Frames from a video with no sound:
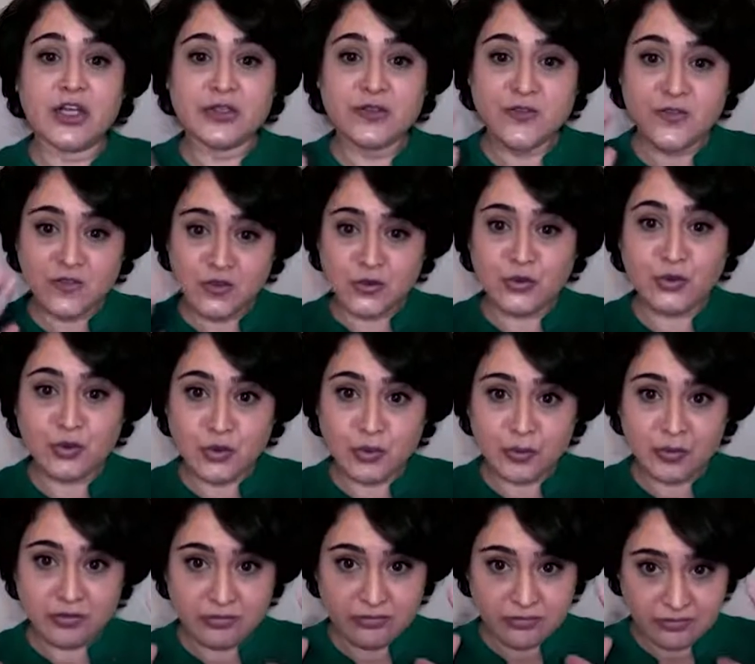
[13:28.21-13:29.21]

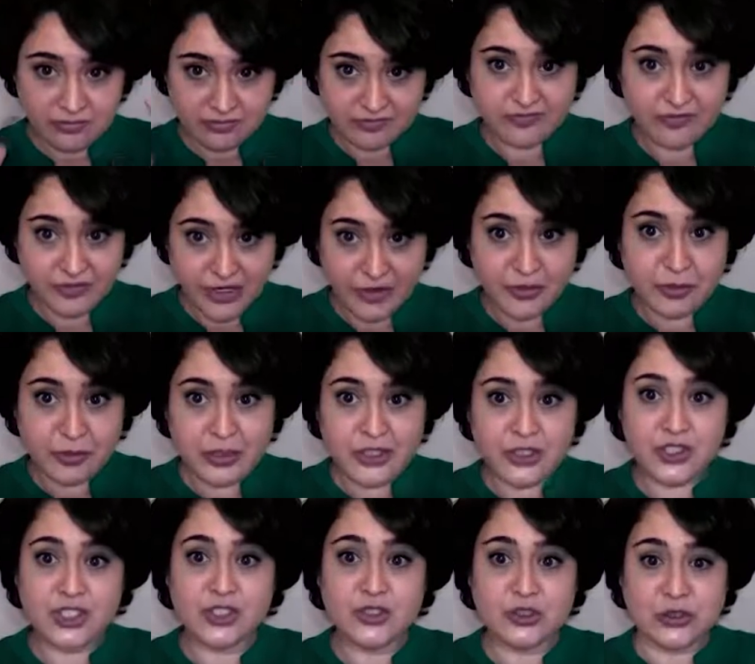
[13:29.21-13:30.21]
zoom very
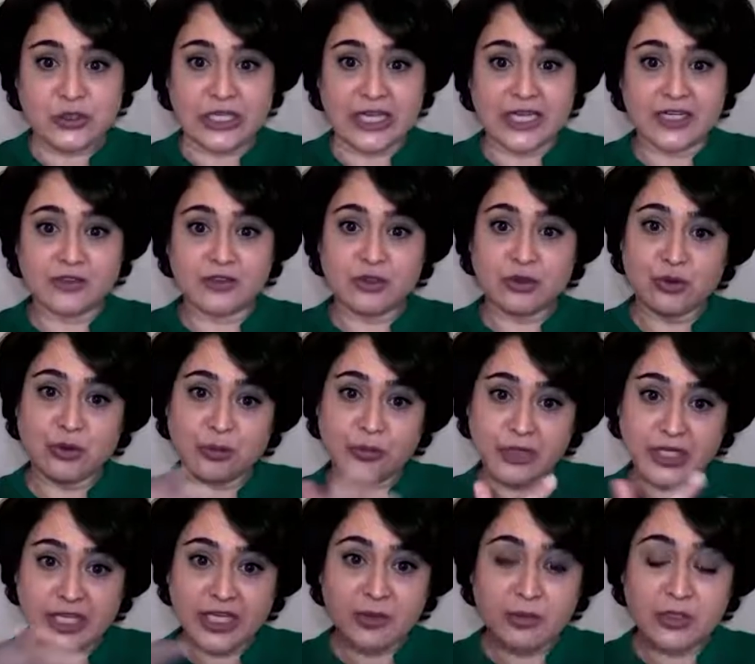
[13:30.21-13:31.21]
much into that to
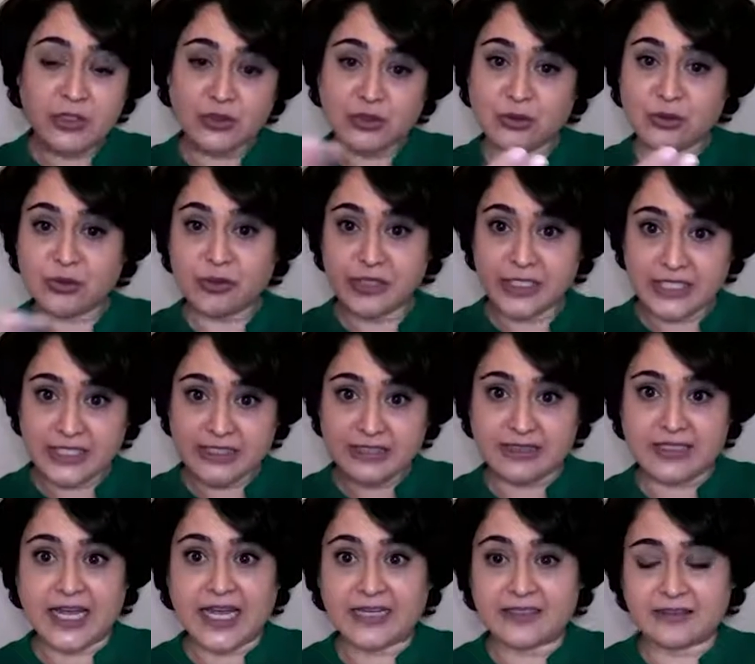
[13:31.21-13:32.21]
be able to read
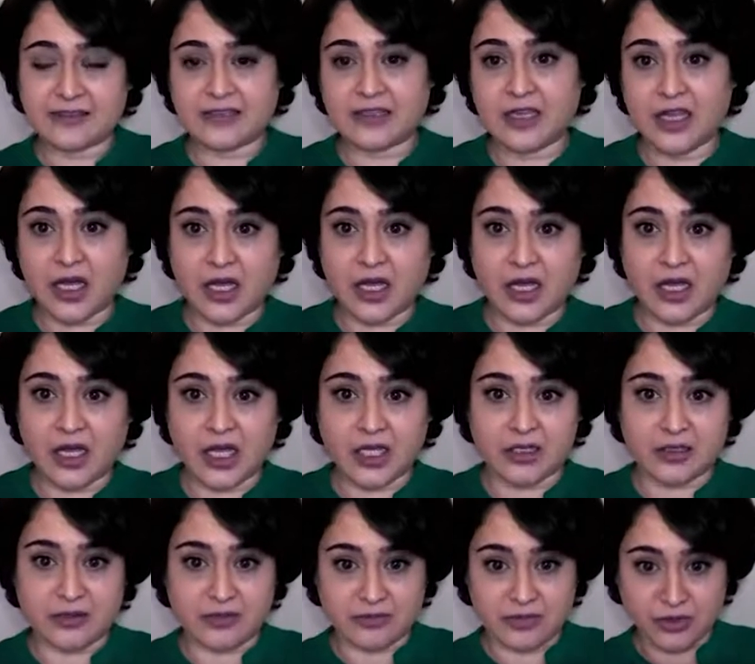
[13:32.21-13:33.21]
that,
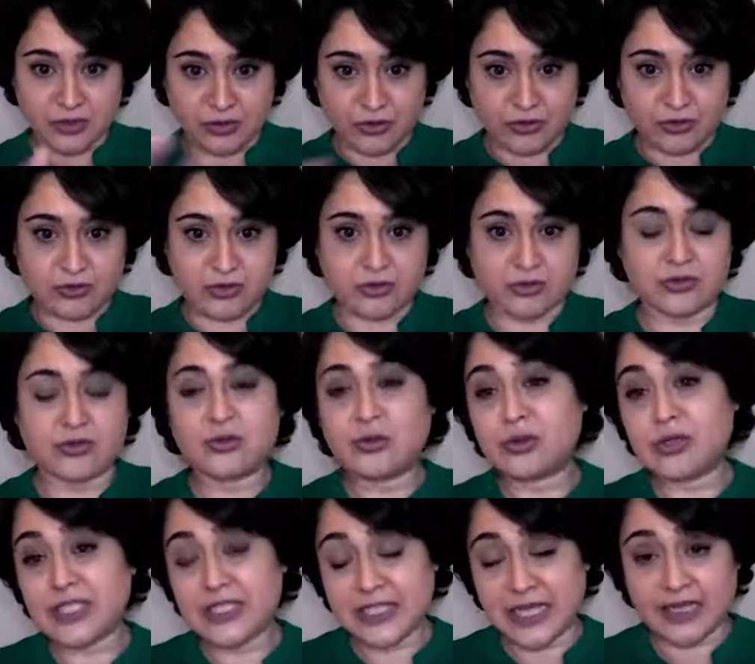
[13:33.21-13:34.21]
to
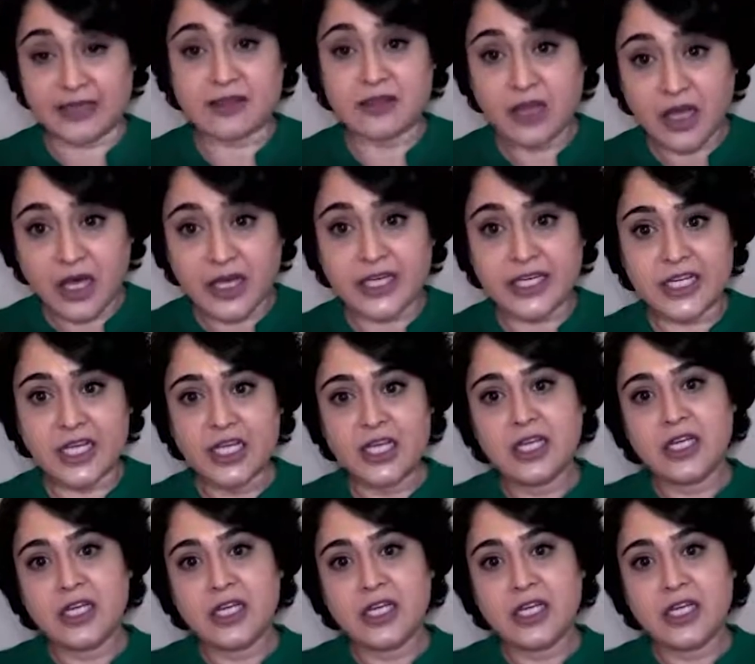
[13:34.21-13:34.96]
read that line.